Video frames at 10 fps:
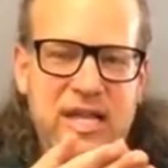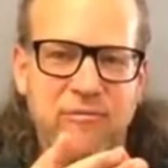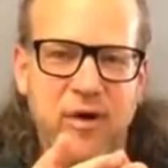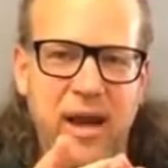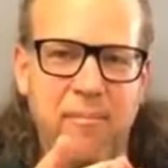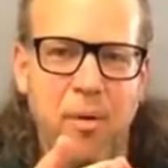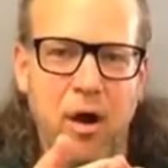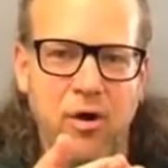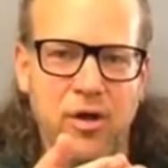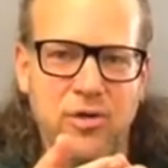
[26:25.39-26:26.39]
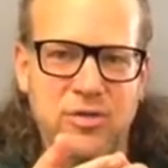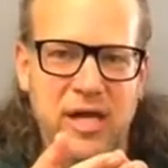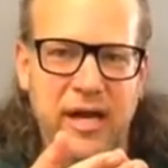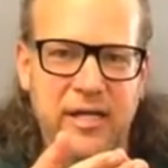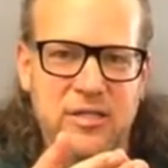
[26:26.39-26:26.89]
never had a bonker used
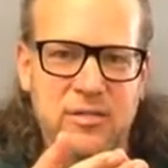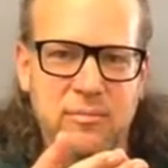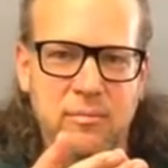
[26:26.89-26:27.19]
on it.